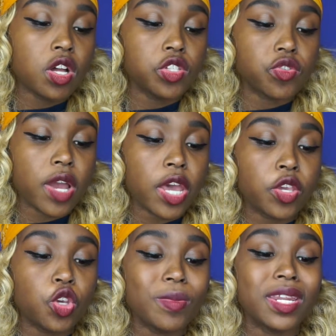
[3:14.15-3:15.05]
dry,
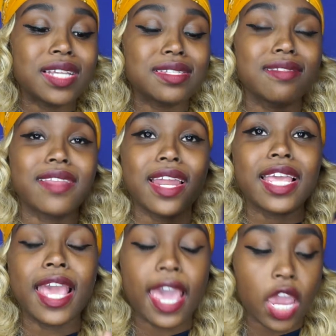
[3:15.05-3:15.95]
human, and synthetic
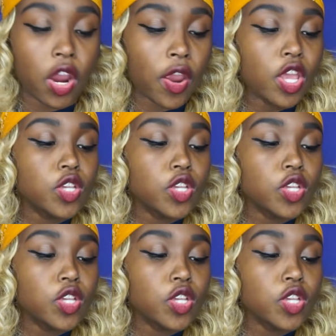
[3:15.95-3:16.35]
hair.